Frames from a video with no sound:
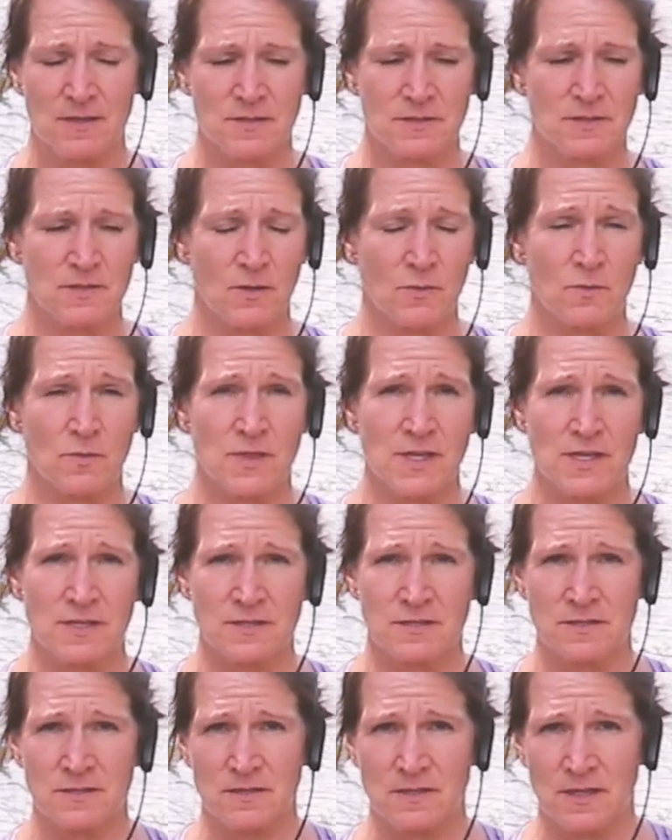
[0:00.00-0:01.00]
So
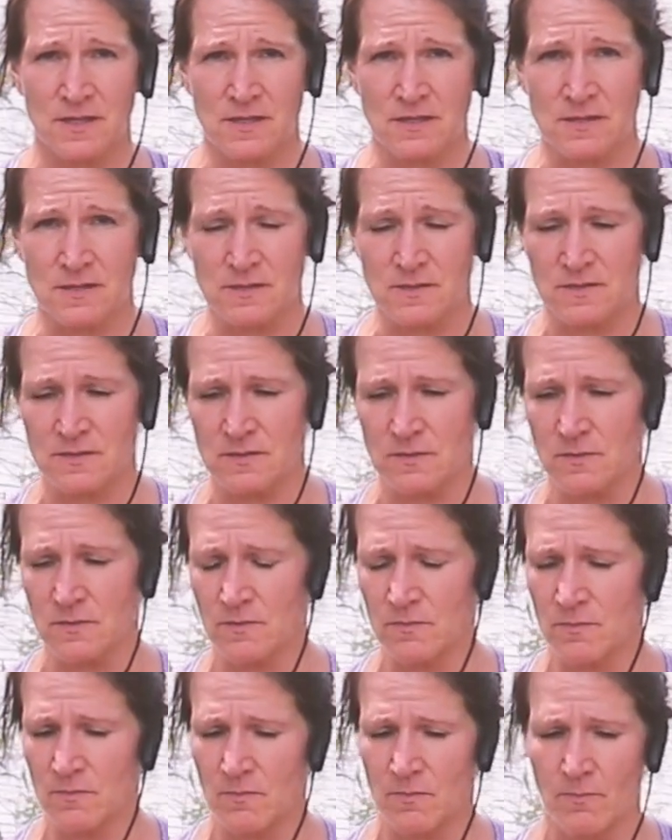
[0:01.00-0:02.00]
this is
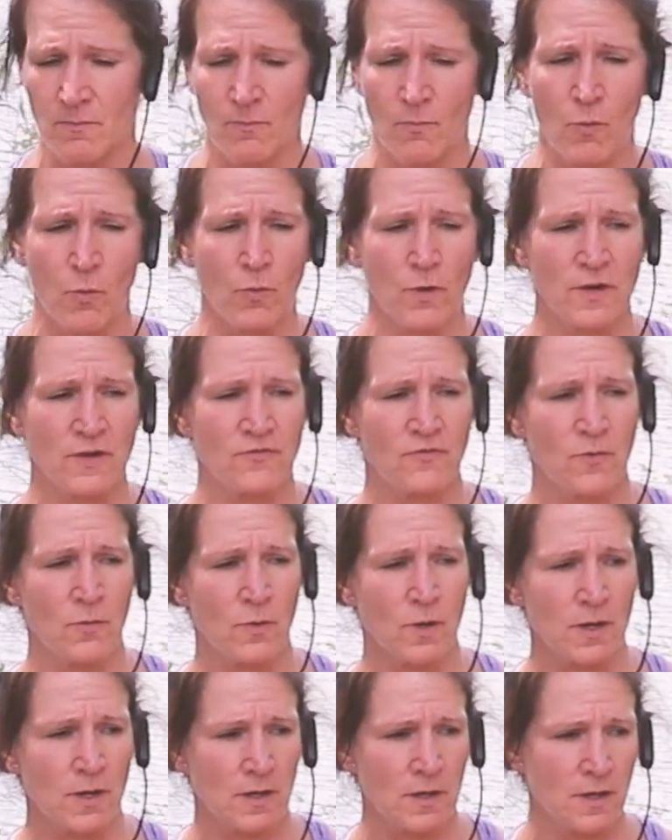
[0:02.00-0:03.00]
more
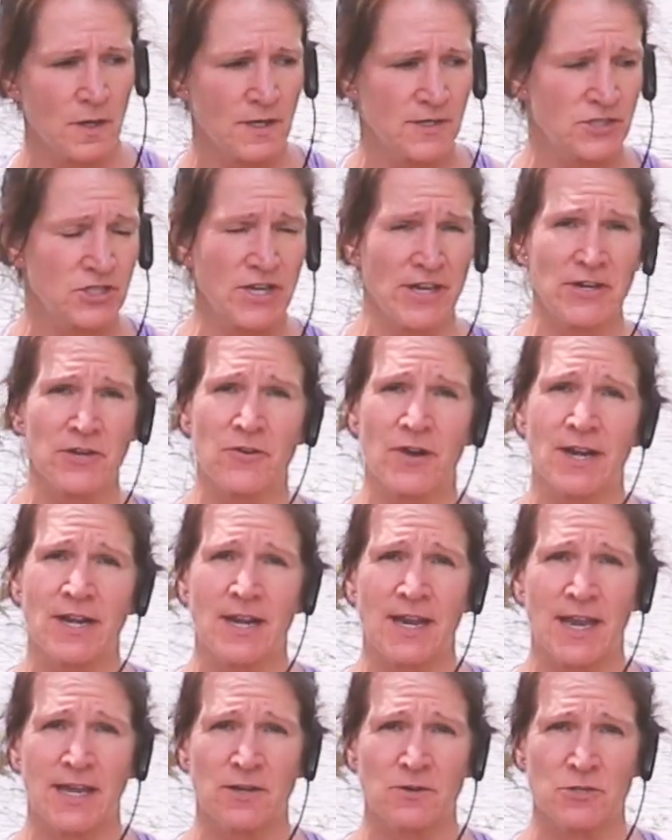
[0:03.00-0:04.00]
for
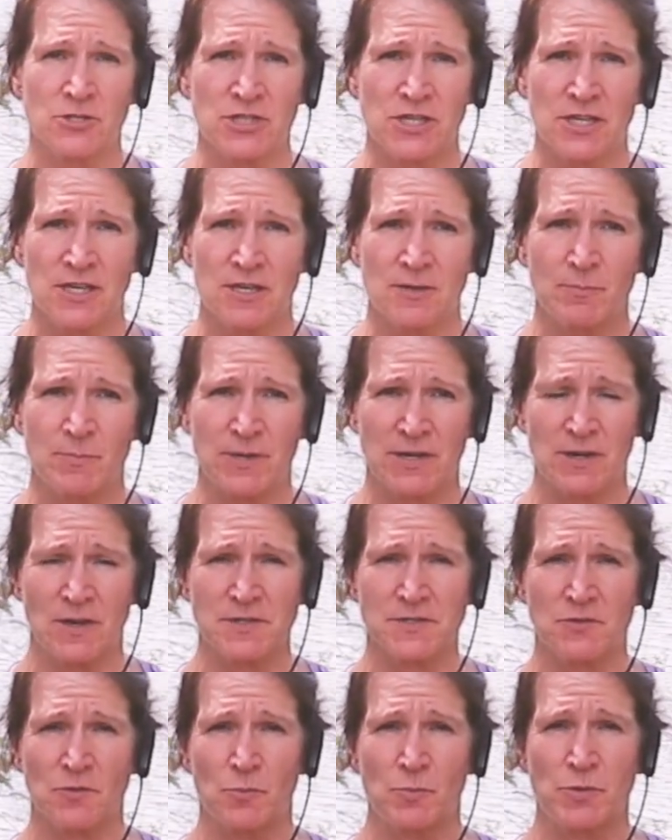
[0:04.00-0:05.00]
generating energy, but
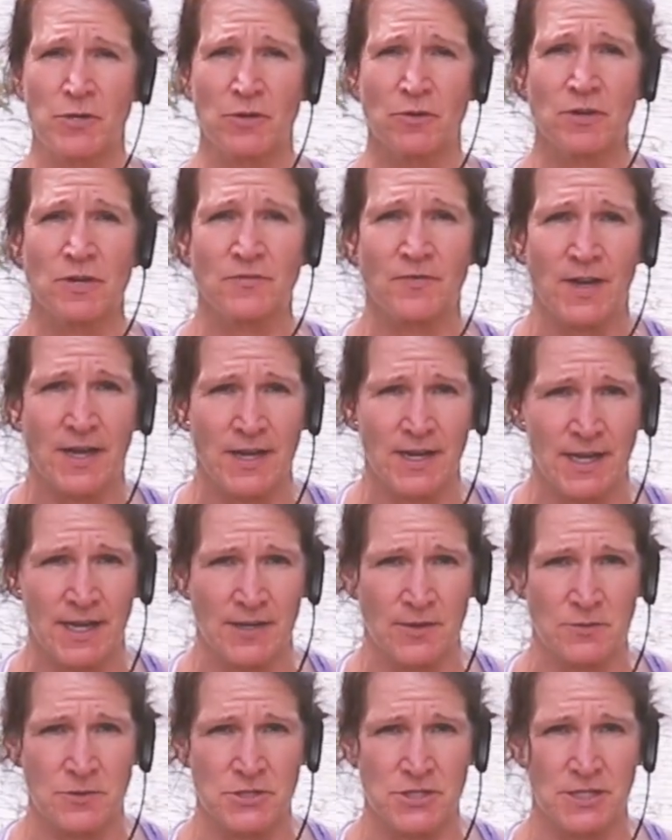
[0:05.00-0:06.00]
also purifying
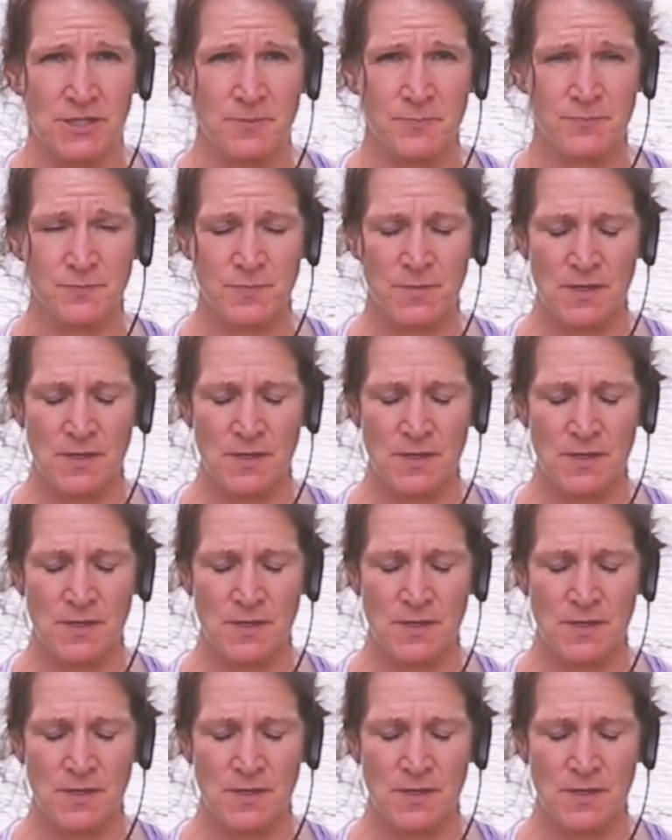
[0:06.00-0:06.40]
energy.